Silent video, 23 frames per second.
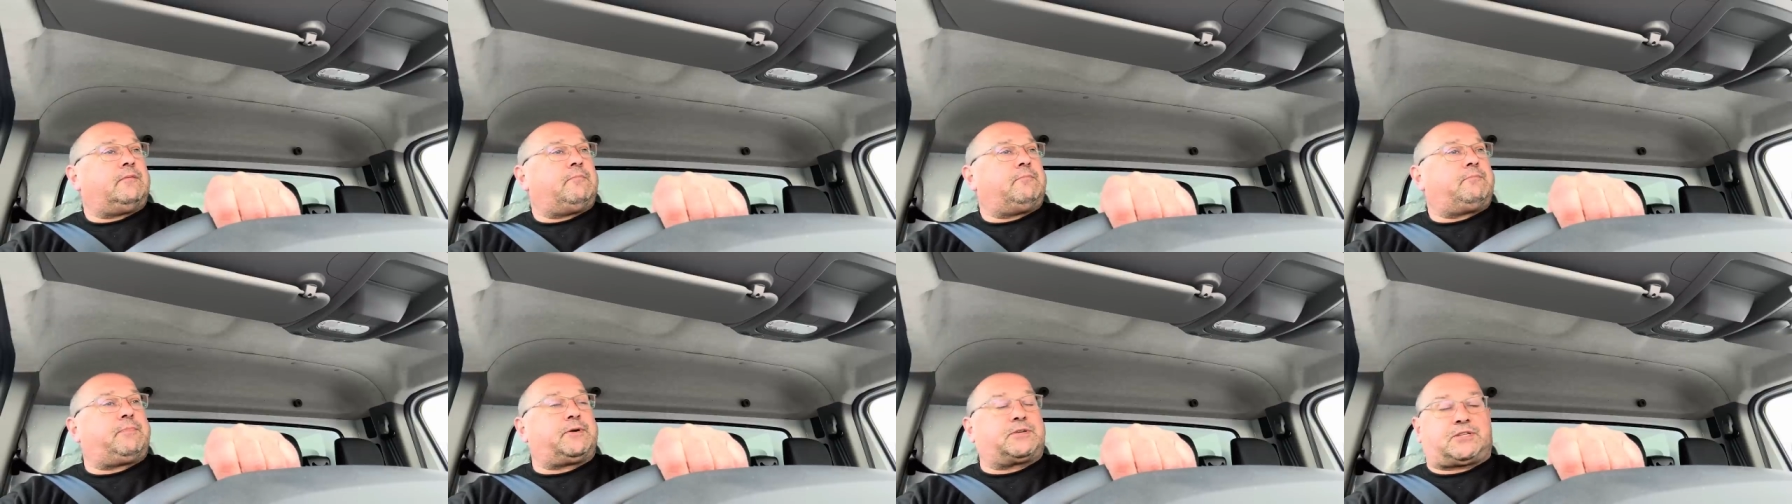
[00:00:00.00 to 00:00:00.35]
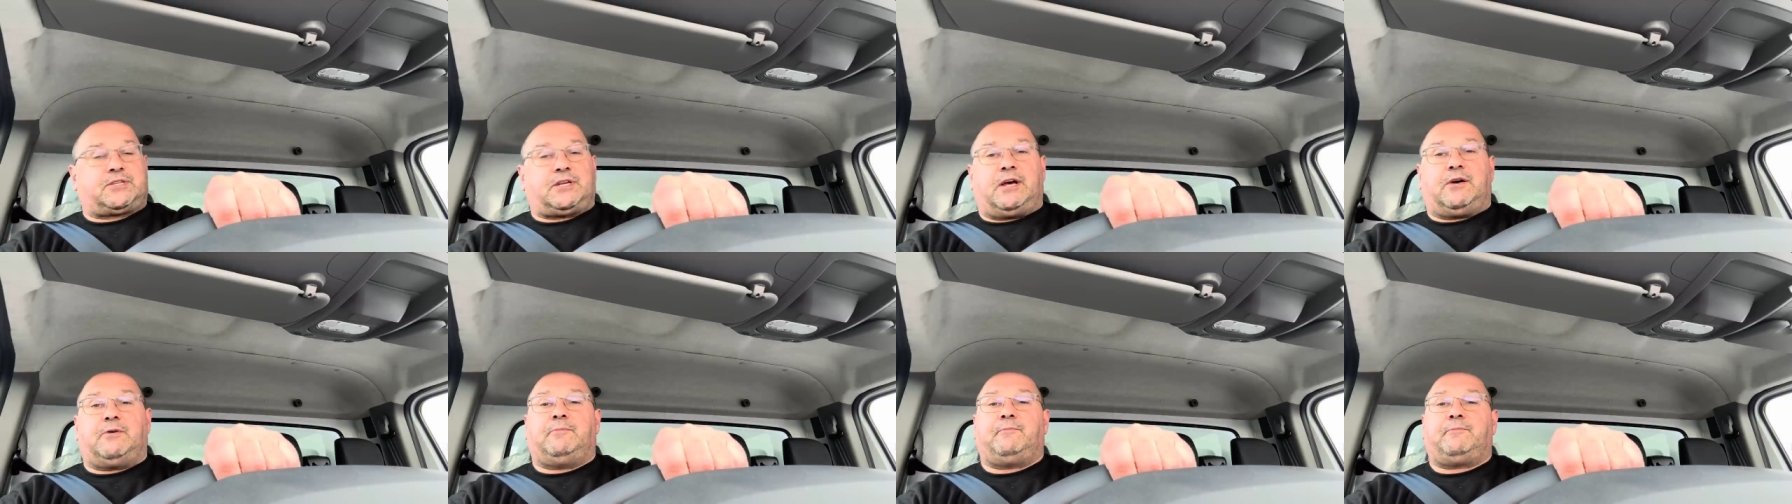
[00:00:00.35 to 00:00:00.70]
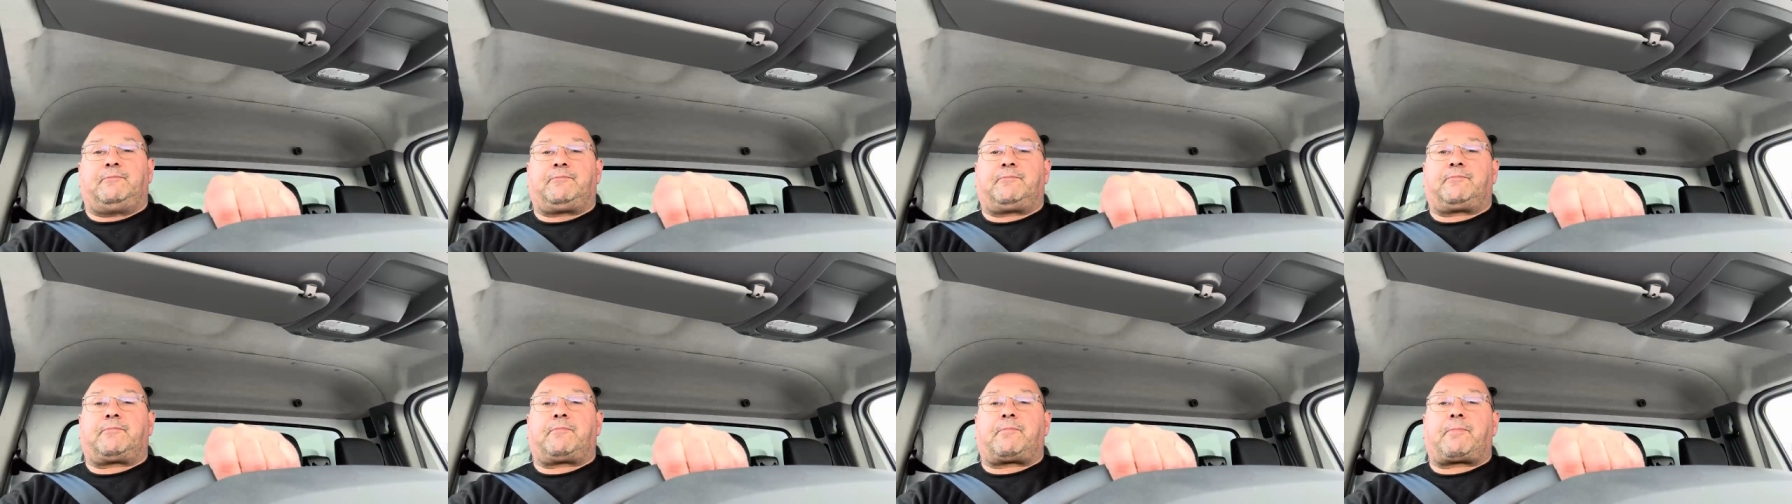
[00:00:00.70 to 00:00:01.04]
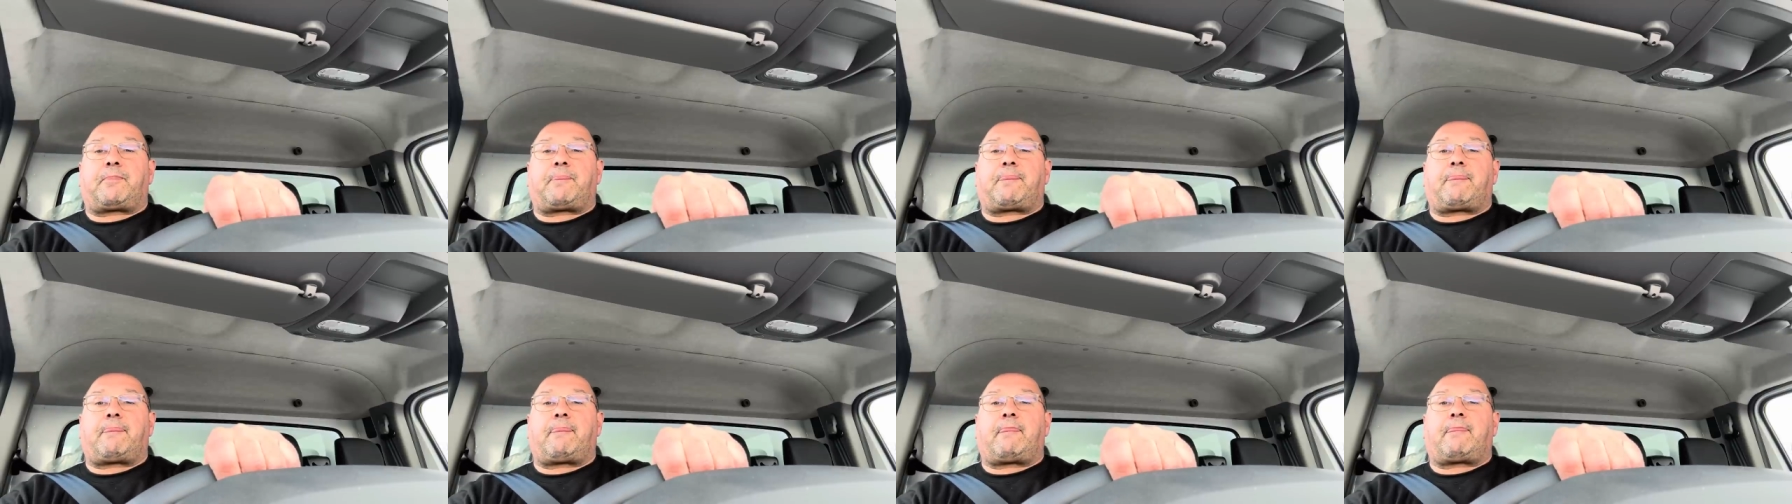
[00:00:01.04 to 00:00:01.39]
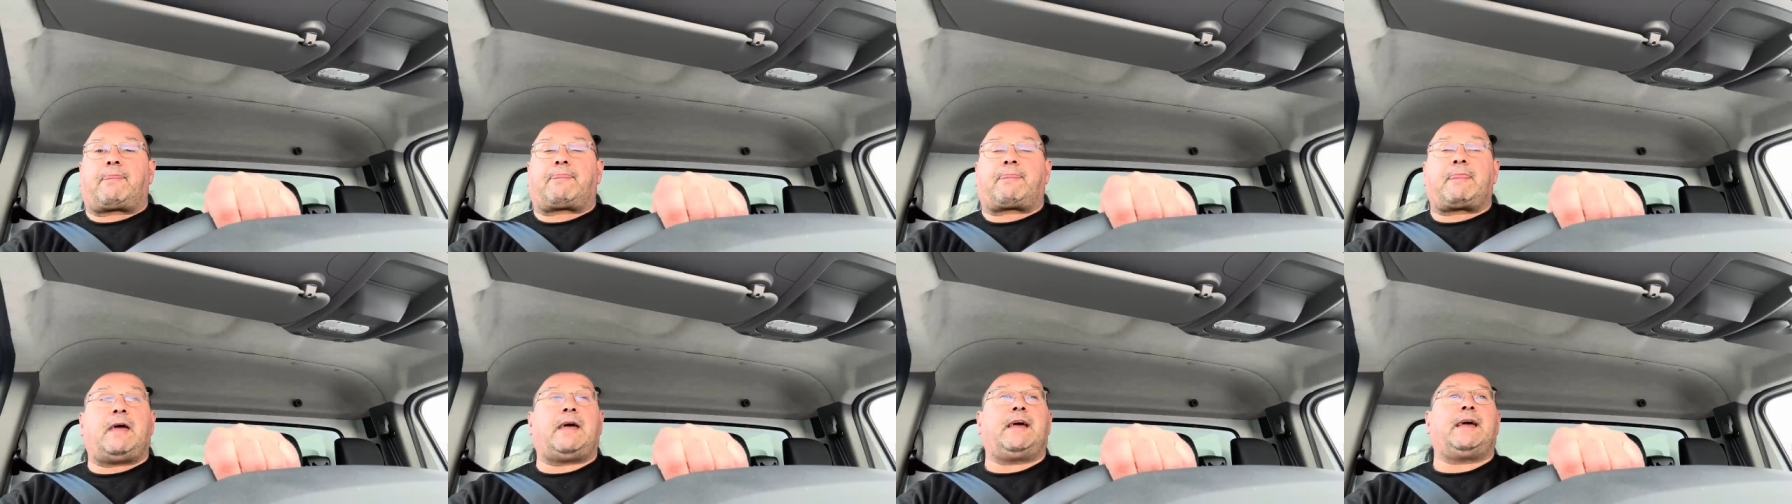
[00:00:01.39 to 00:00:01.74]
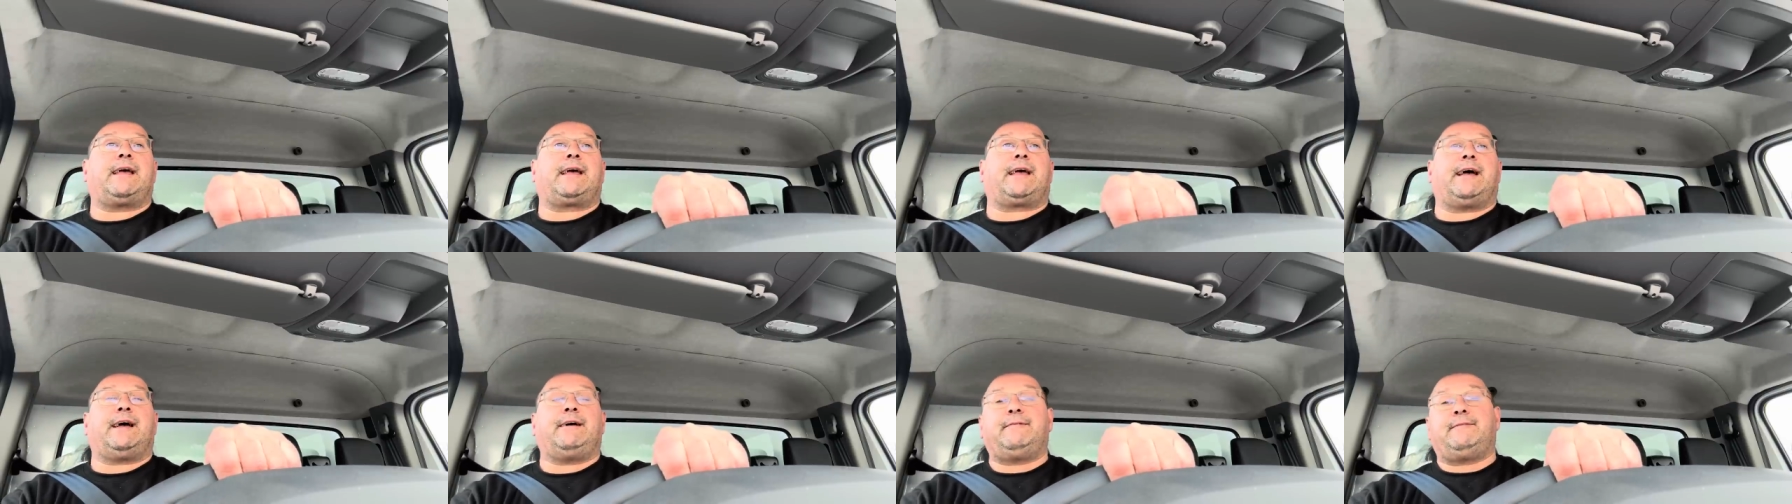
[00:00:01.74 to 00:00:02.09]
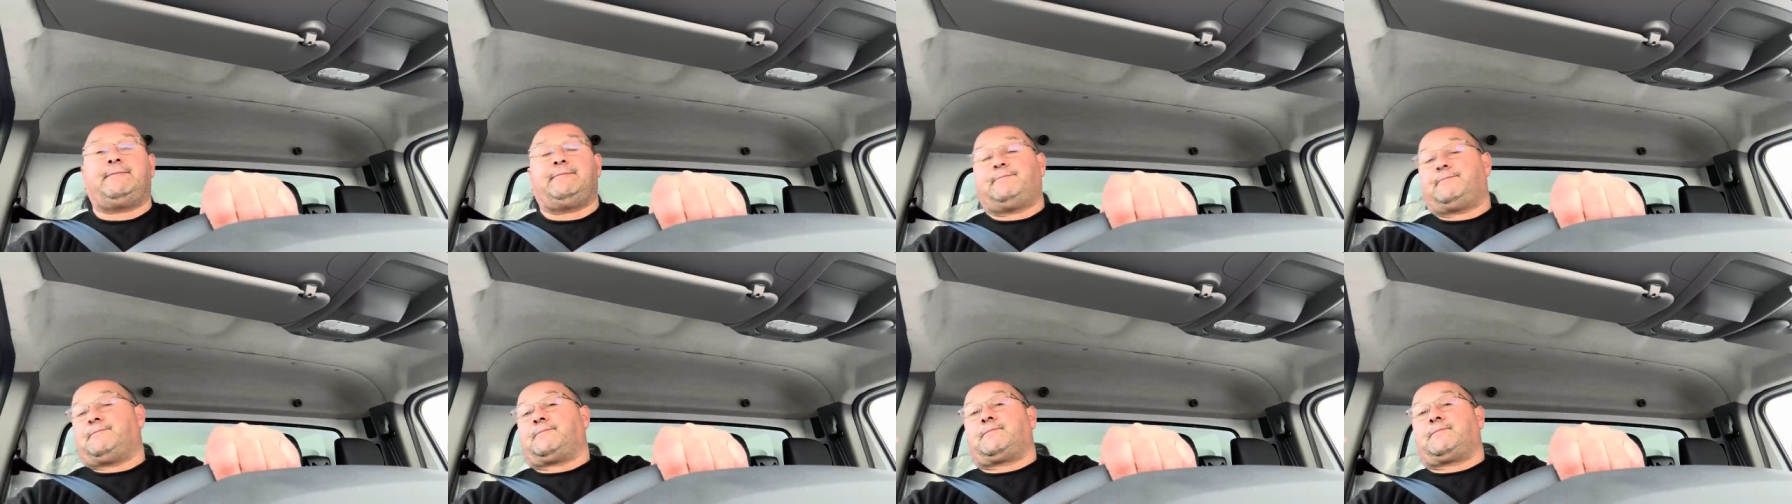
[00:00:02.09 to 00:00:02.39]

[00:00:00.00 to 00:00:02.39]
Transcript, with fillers: But still, there you go.